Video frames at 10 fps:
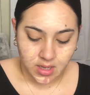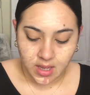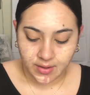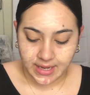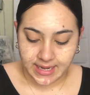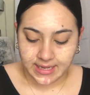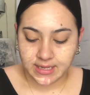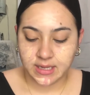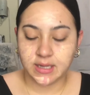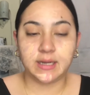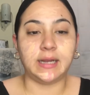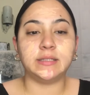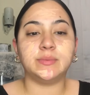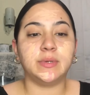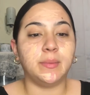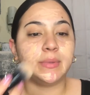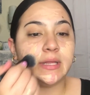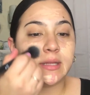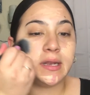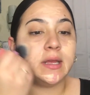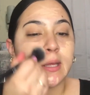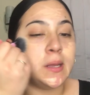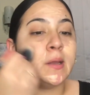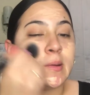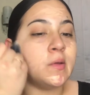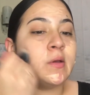Okay, next I'm gonna blend that in.